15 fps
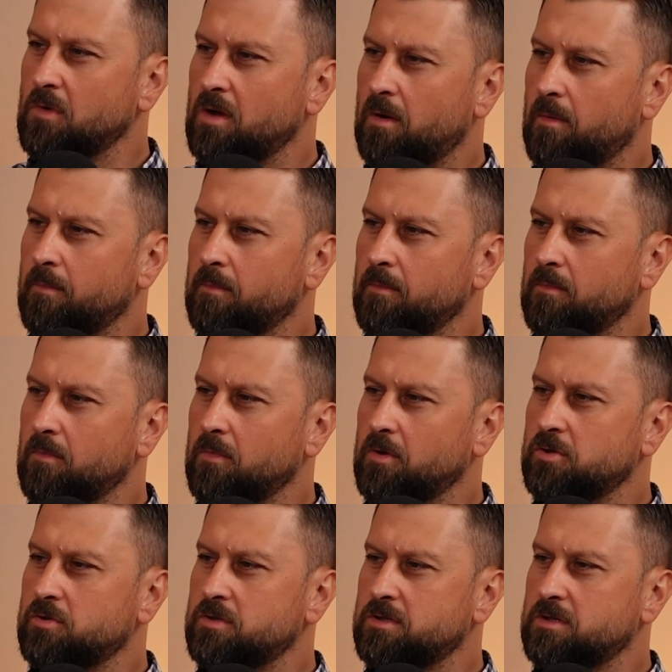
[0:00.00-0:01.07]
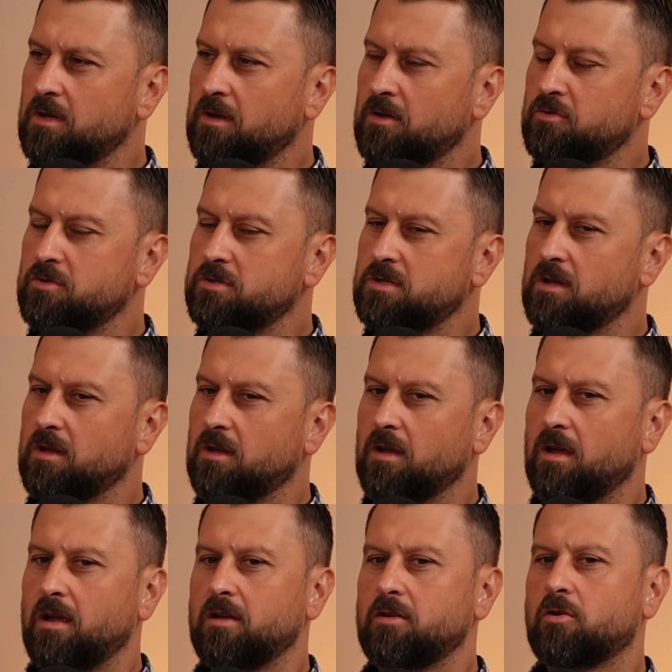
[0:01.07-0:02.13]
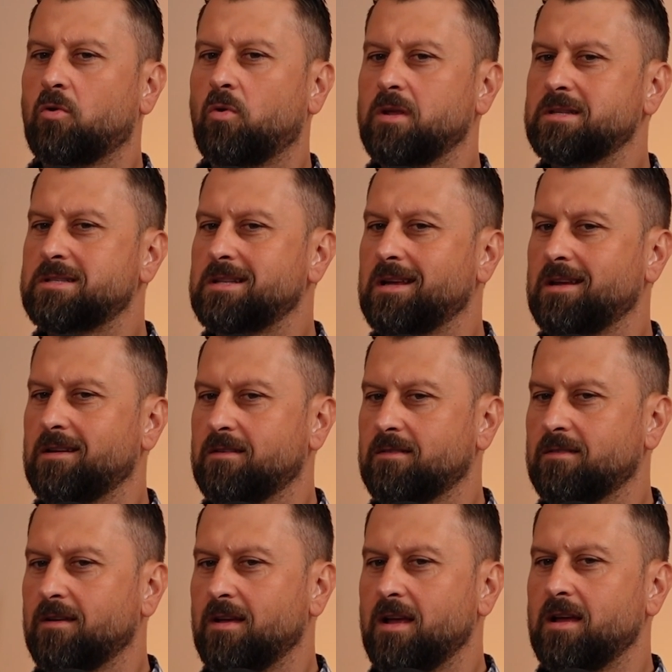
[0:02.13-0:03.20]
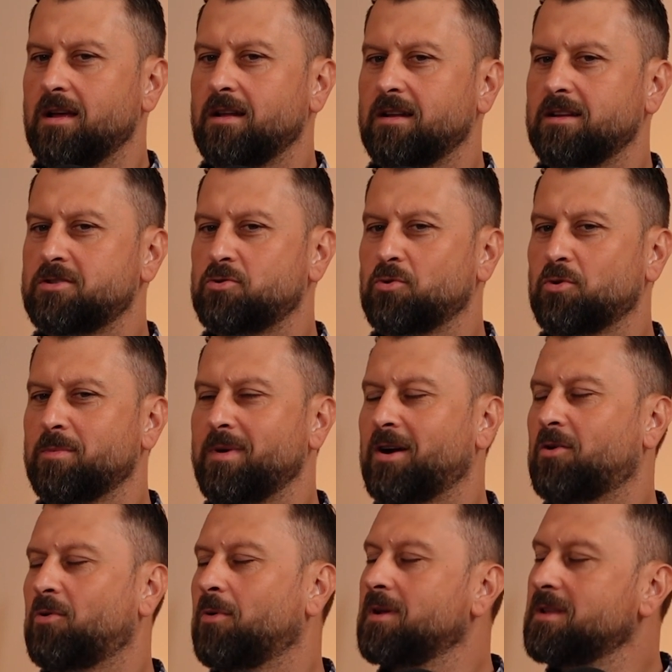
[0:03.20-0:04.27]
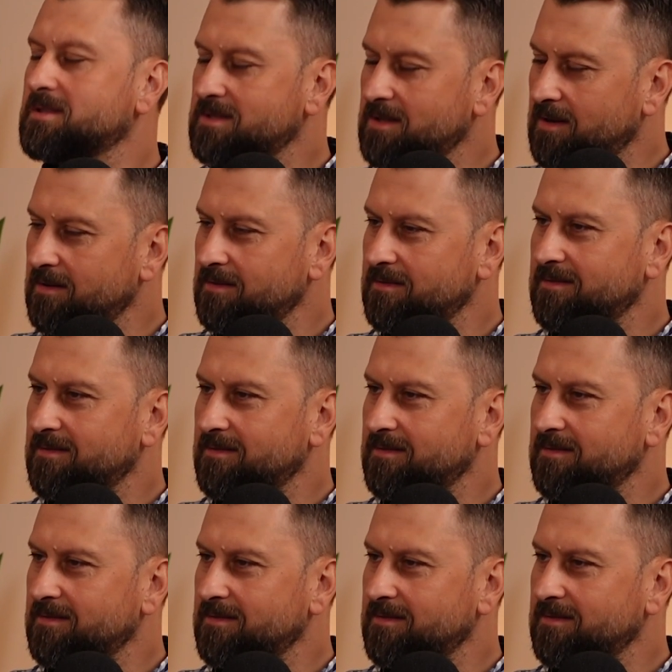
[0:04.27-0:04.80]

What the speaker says: Yep. Interesting. And Queensland. Let's talk about Queensland.